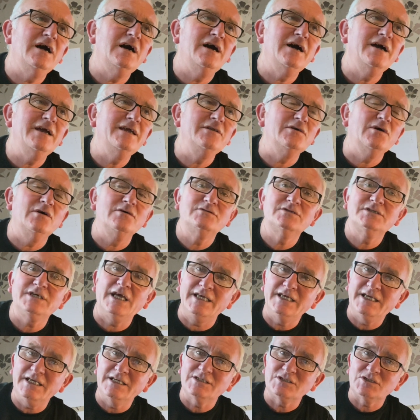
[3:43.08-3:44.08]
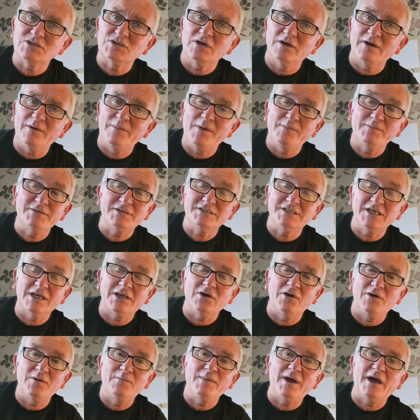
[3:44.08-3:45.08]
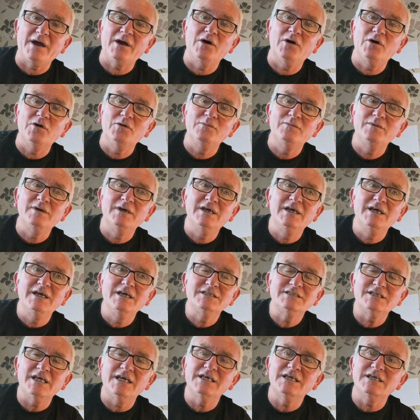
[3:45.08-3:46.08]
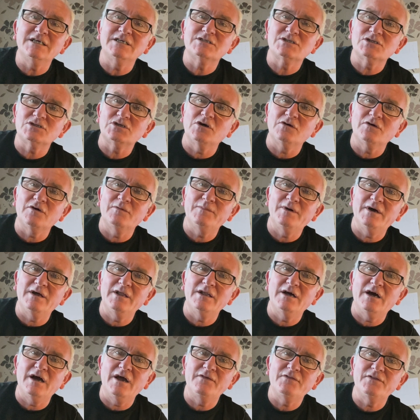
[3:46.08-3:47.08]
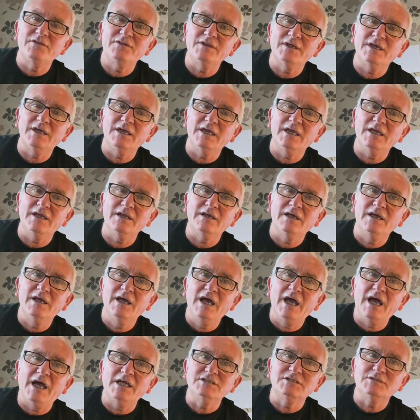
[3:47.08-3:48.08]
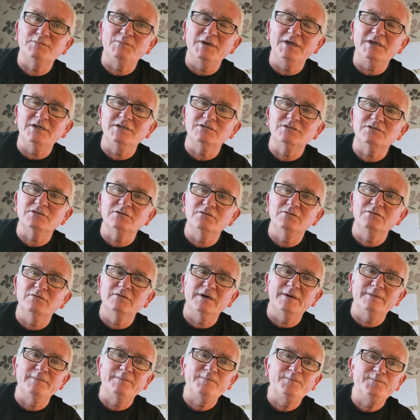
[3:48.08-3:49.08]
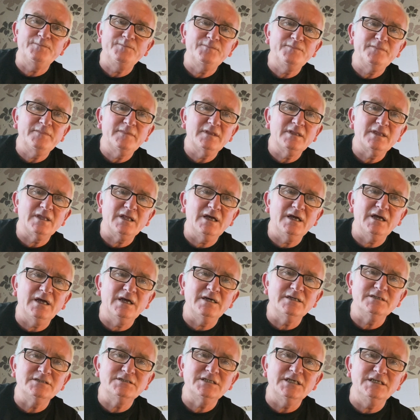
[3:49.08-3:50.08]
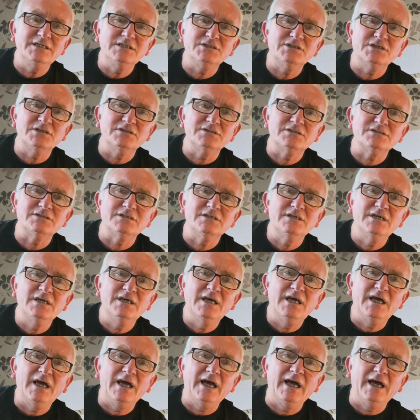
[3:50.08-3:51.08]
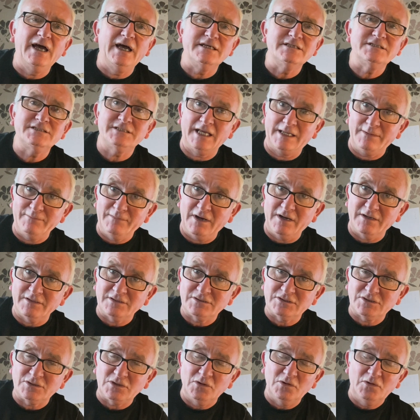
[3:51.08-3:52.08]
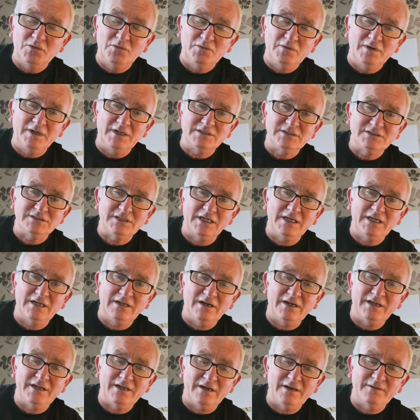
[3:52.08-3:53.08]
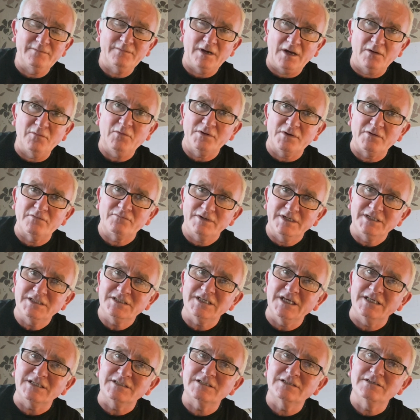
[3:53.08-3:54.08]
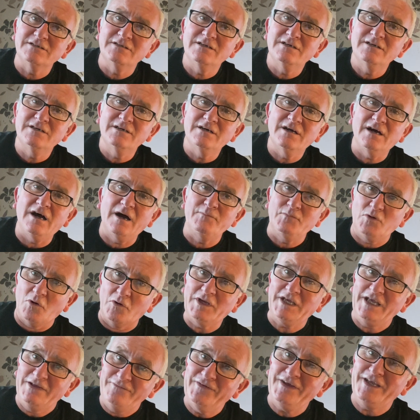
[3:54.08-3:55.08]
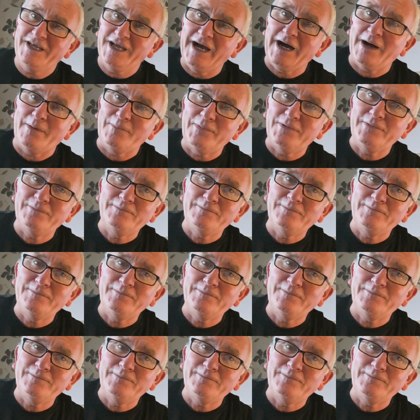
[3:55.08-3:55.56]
you know, taking stock. I remember going back home, taking stock of my life, and thinking, and speaking to um, uh, teachers at St Mark's School, and say, like, um, I, I want to resit. I'm not giving up.